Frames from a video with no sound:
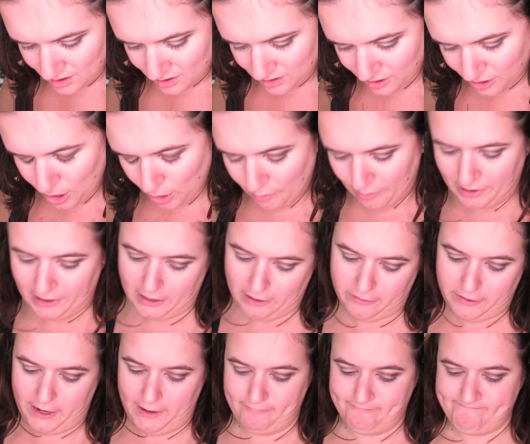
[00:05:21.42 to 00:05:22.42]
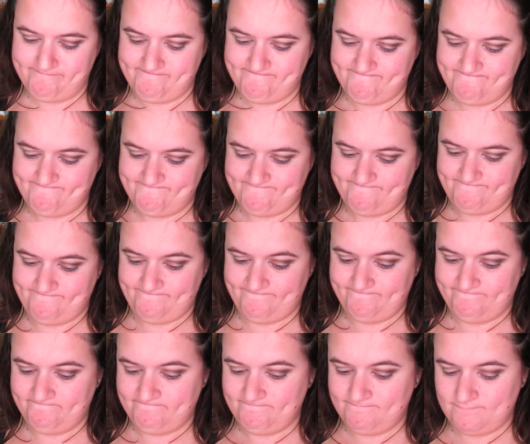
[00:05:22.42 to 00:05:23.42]
the coconut cream.
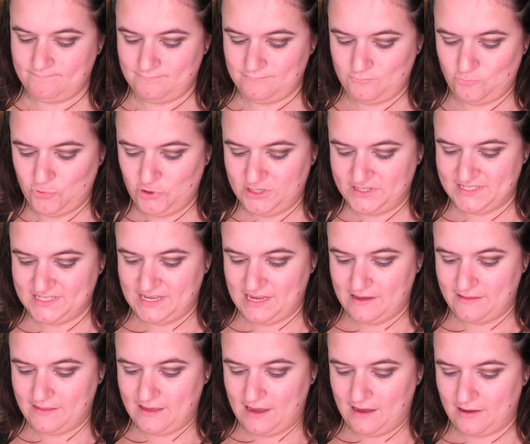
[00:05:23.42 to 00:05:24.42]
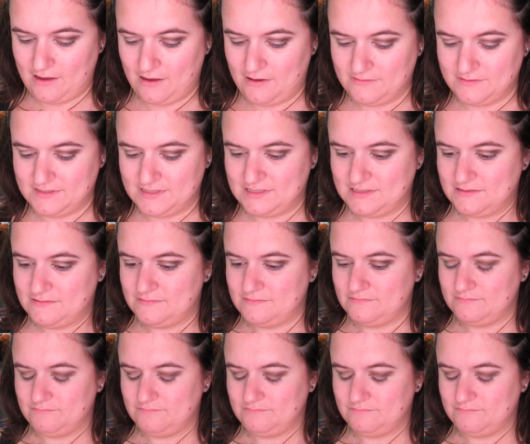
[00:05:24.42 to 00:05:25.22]
We're going to see how that goes.